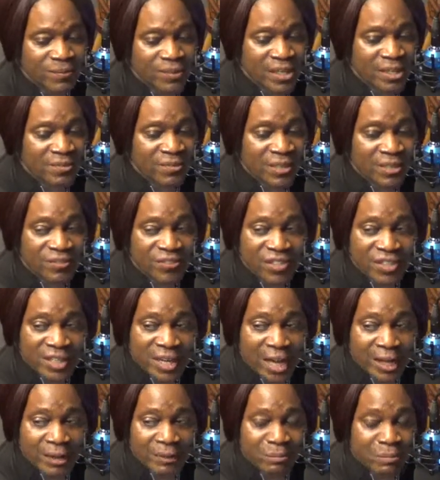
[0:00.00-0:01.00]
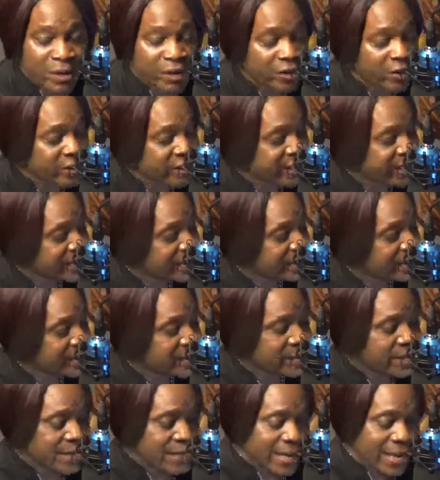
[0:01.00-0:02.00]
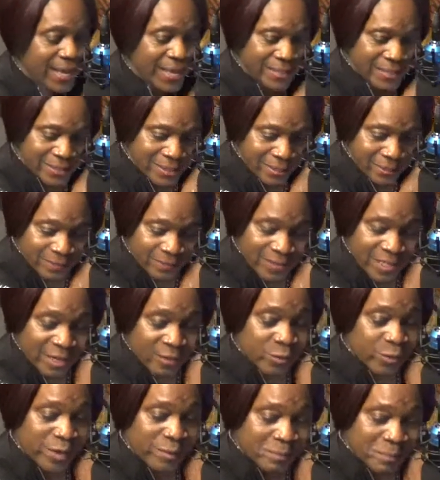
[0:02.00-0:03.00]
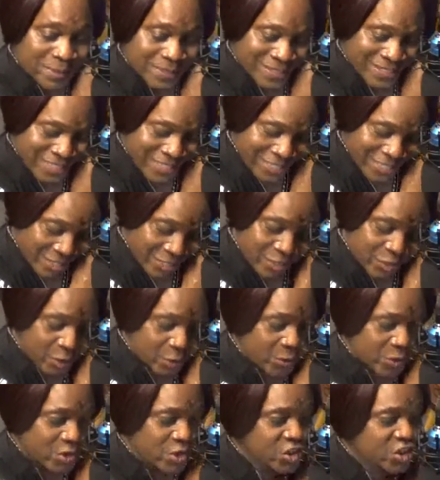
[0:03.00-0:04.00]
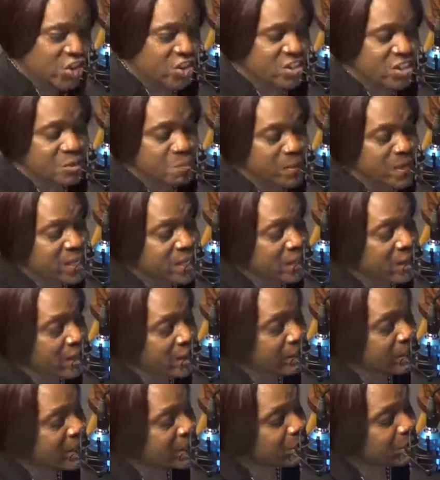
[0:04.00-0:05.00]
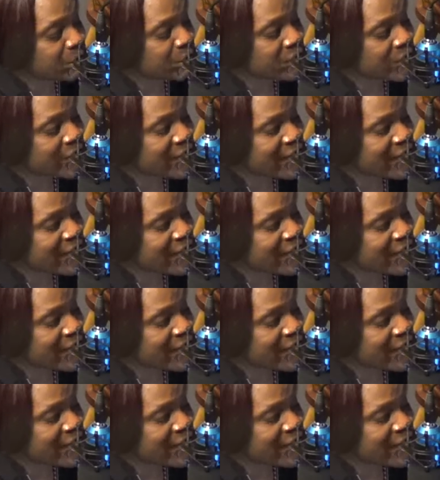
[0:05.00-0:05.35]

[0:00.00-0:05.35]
Even if you're not American, they're representing you, you should speak up and put an